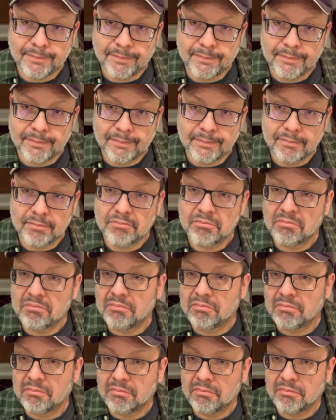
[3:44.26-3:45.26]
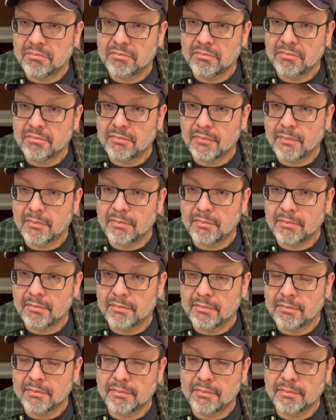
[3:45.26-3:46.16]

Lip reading: No one is speaking in this clip.